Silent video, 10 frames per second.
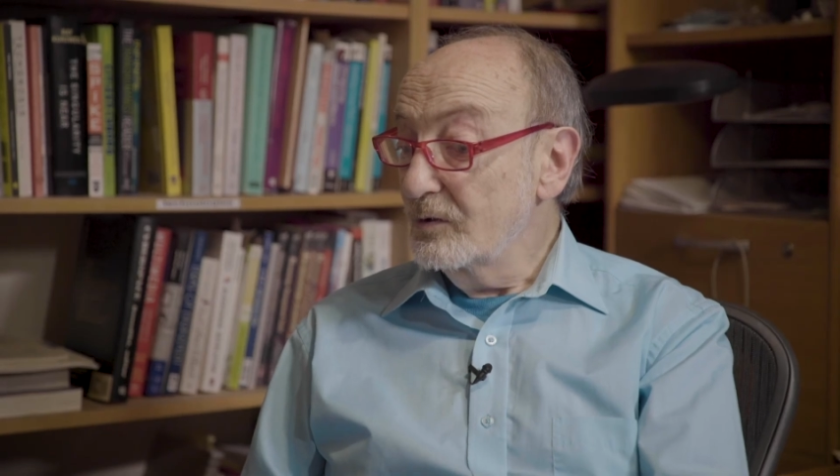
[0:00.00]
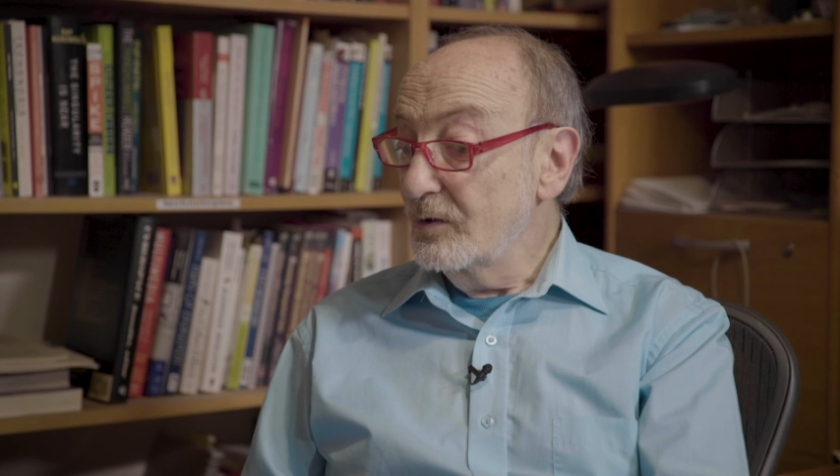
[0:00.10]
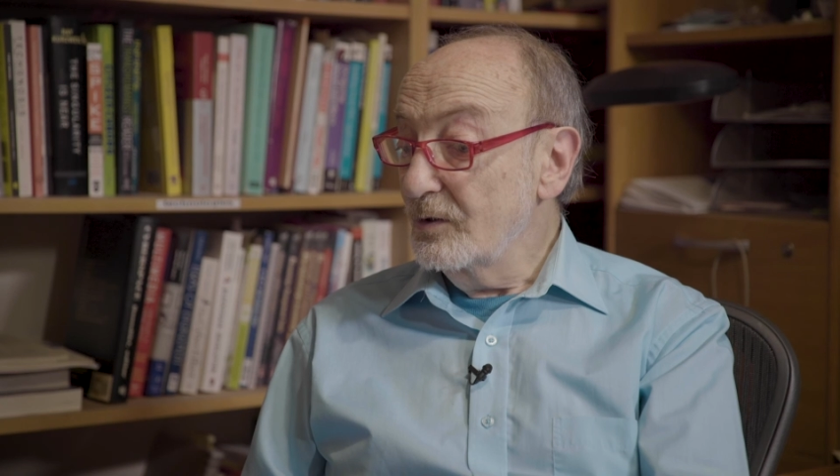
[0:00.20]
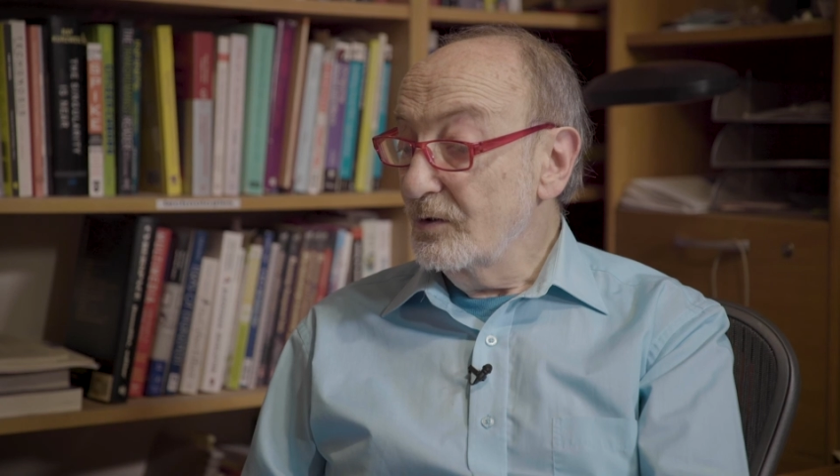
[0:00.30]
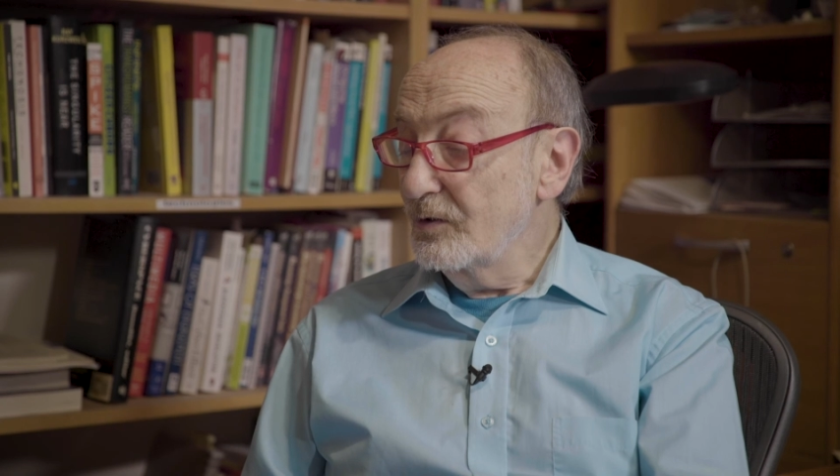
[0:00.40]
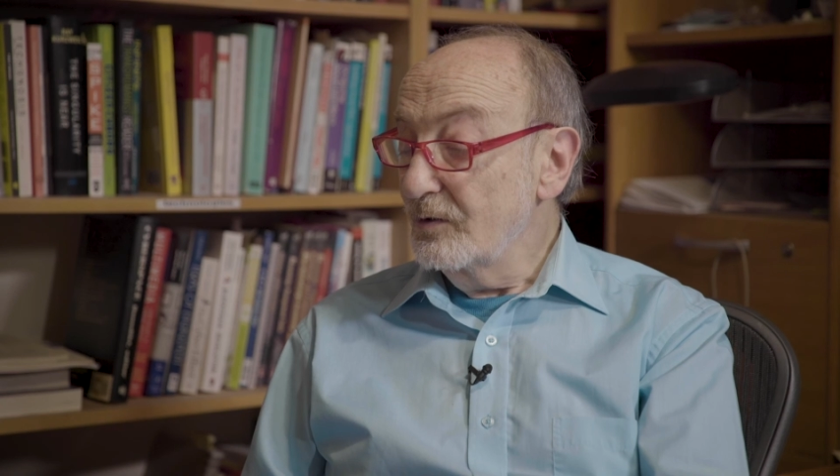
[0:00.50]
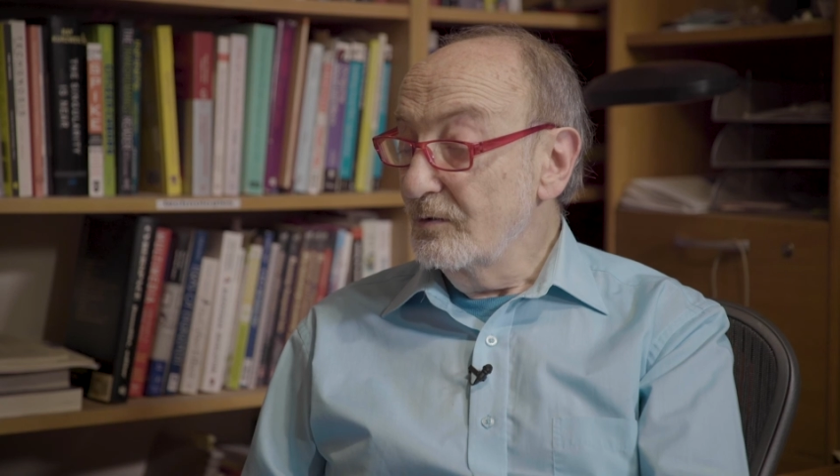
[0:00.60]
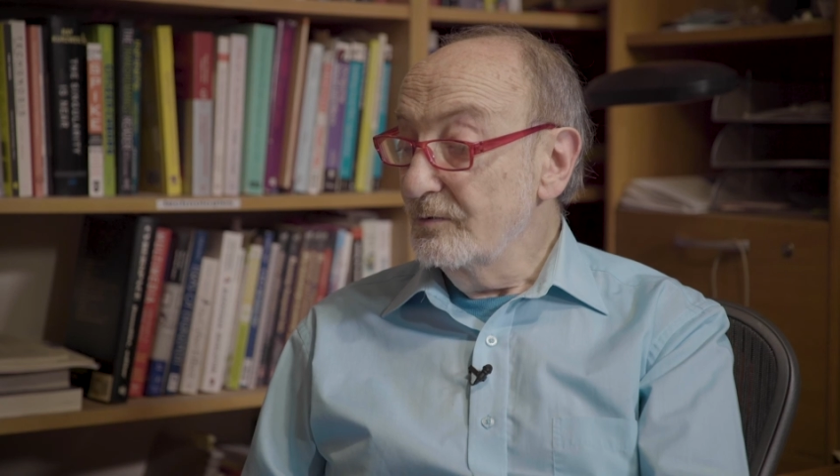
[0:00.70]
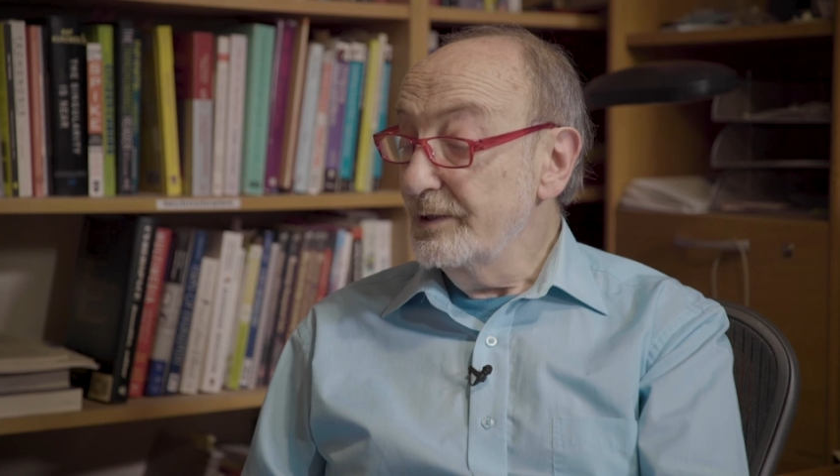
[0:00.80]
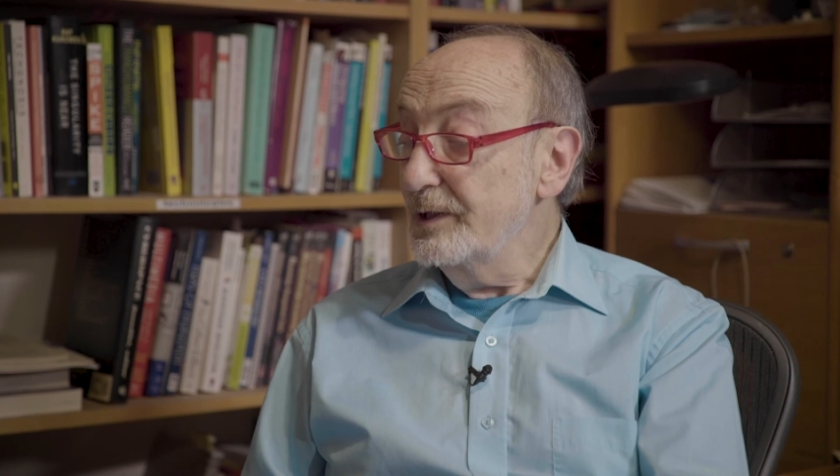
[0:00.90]

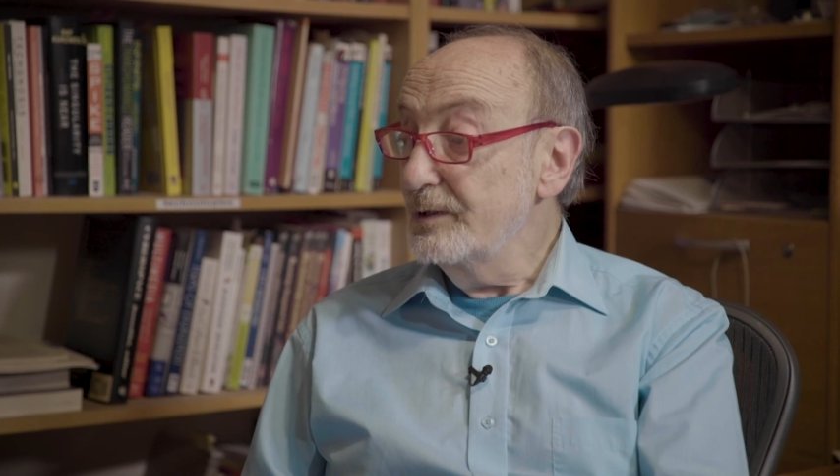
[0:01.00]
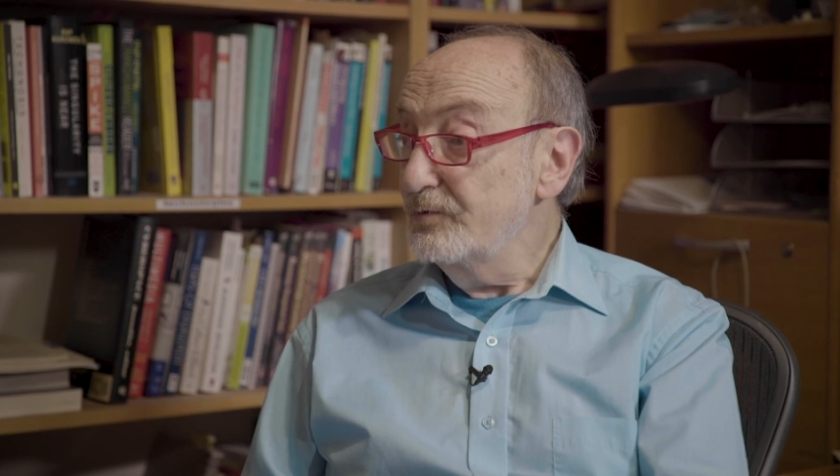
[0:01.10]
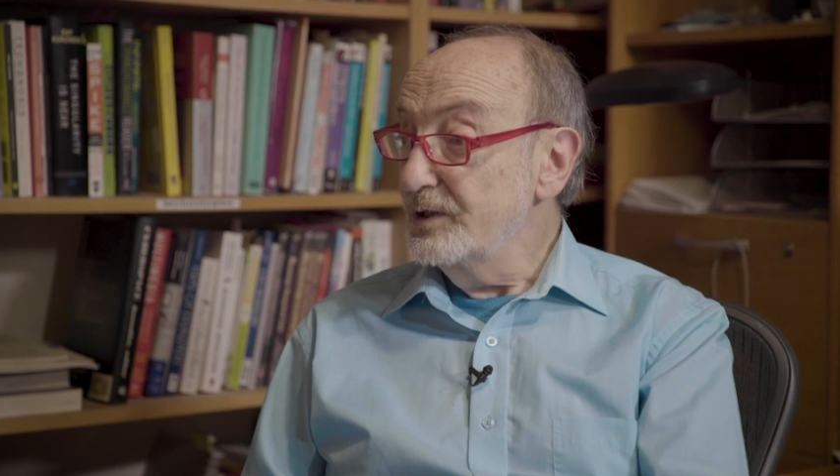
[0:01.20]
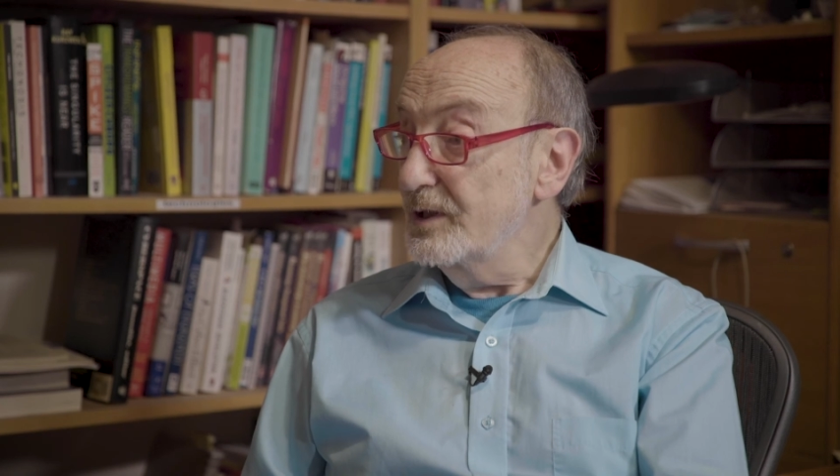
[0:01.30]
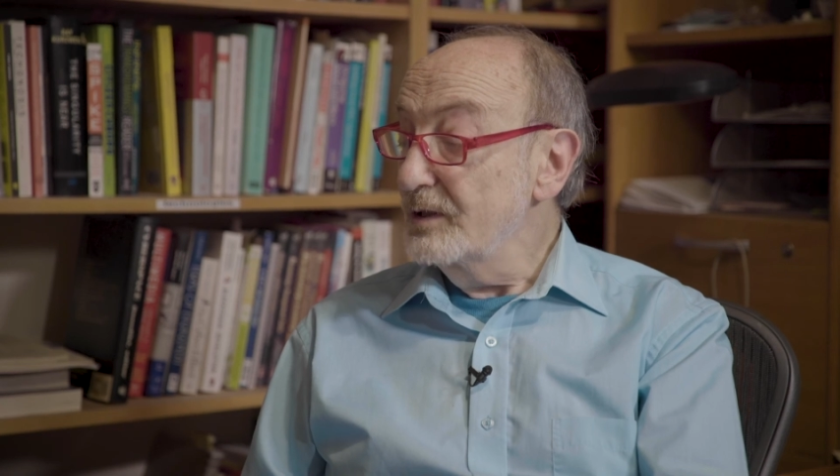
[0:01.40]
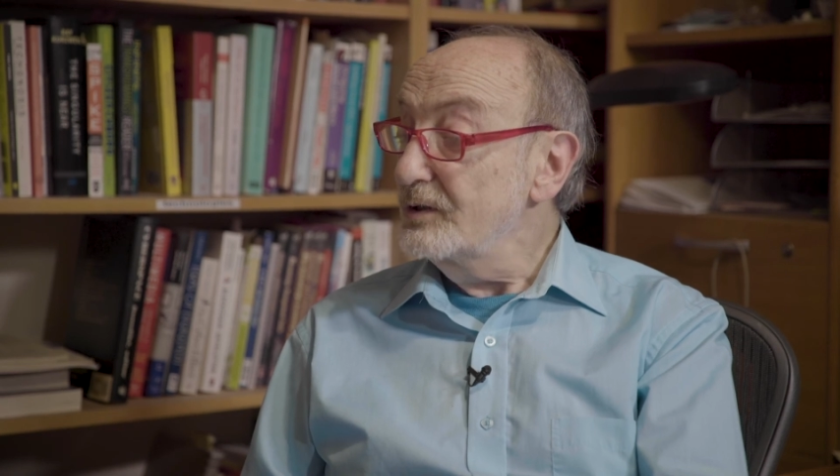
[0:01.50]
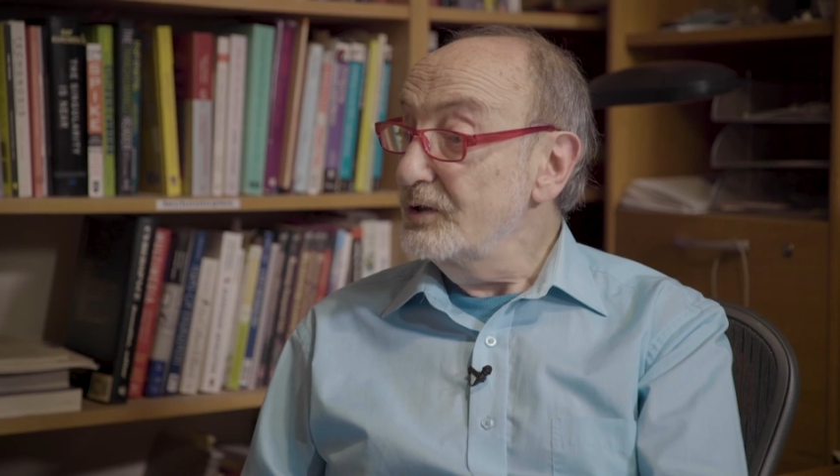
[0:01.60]
raving